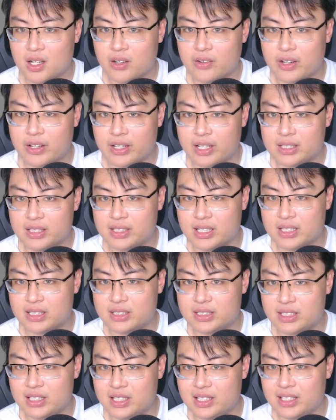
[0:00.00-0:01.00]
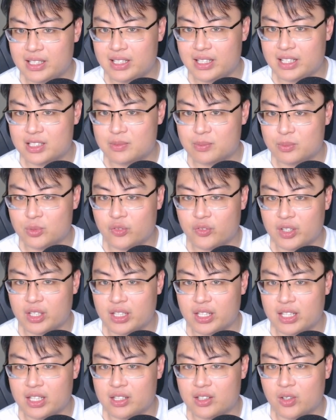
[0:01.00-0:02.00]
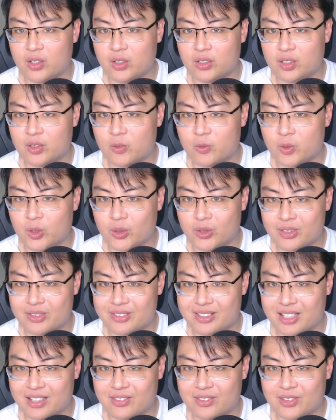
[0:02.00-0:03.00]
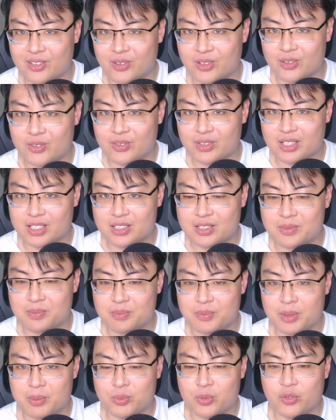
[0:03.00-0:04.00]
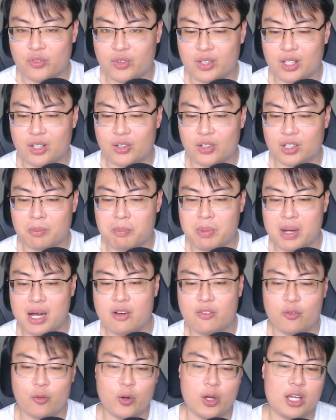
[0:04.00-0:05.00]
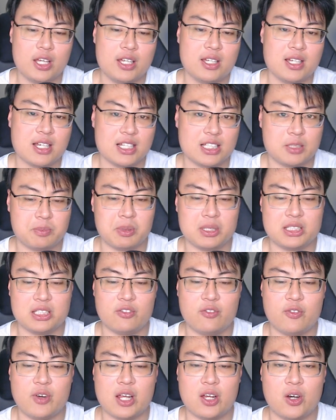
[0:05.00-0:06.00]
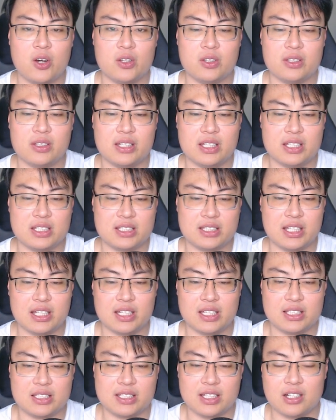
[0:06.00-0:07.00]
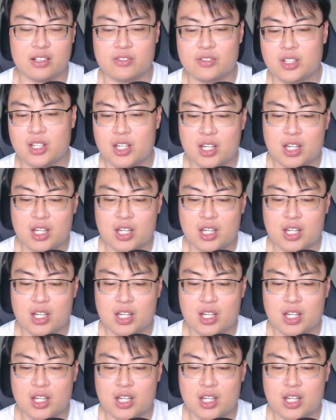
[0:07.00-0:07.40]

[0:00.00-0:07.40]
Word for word: right, you guys can see it is moving in on the road itself. So it will just be moving on the pathway specified on this thing itself.